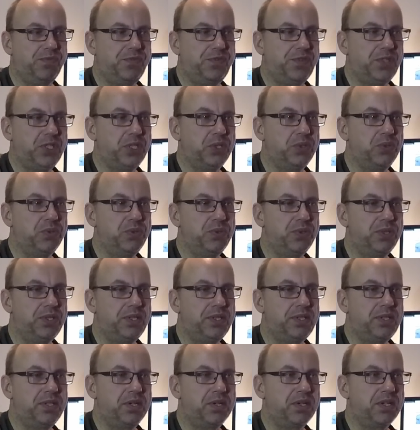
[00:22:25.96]
few
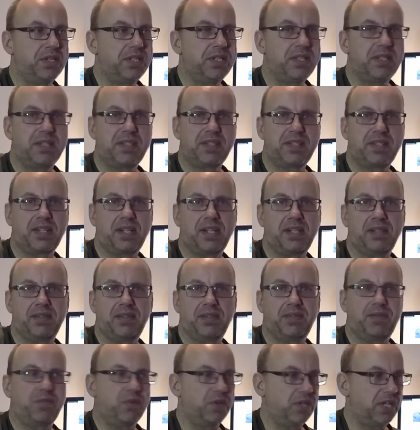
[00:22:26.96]
tons
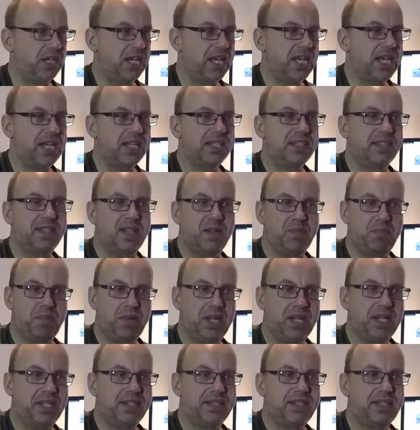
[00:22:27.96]
for glass and
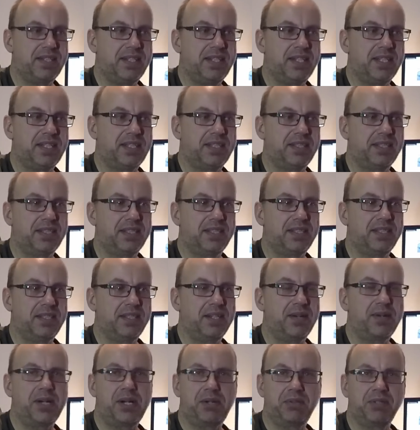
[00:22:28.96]
plastic
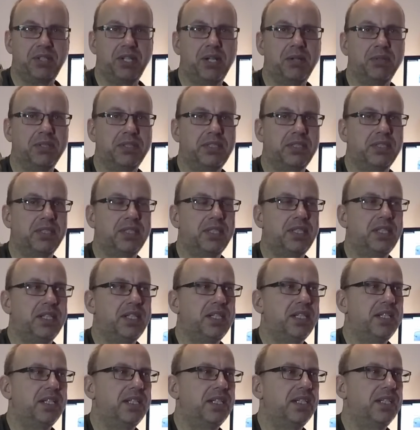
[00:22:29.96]
in our household,
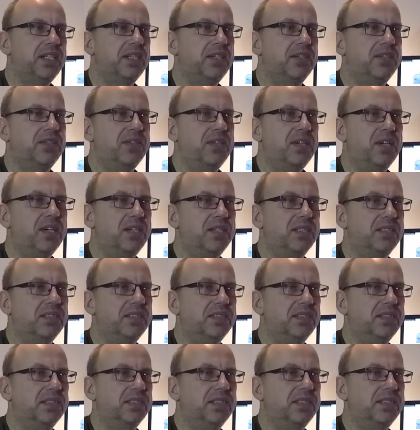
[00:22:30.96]

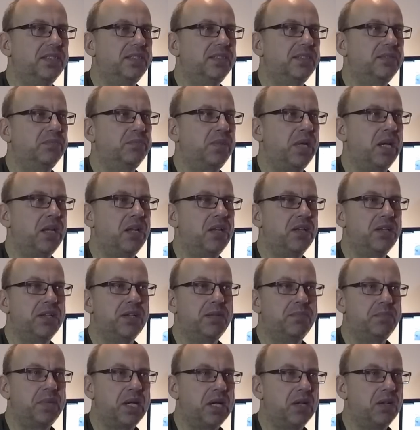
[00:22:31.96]
or
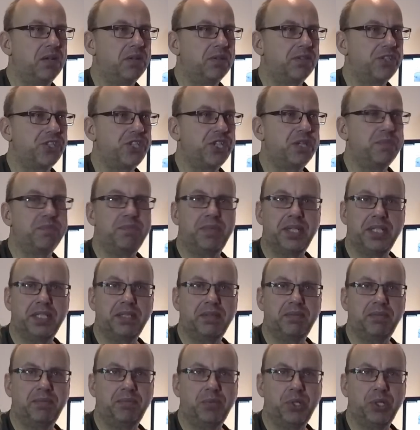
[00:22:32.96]
biology
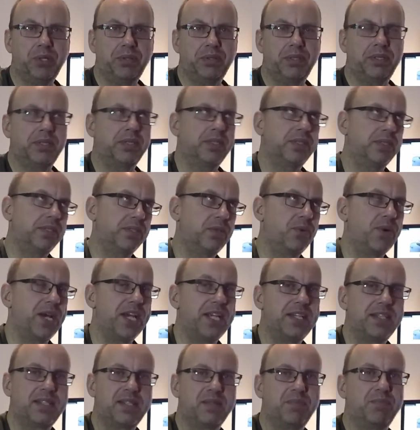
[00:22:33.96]

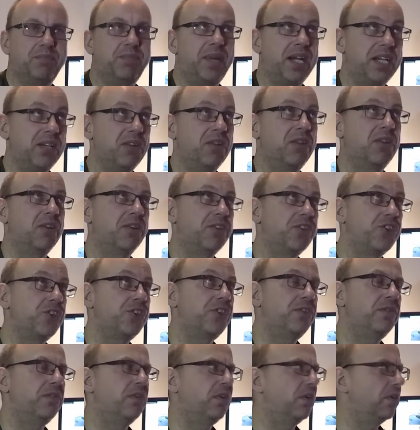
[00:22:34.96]
waste,
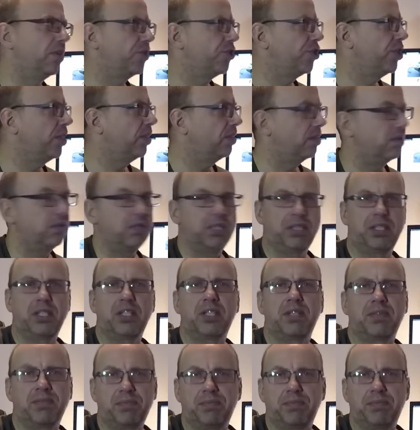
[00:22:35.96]
biology, but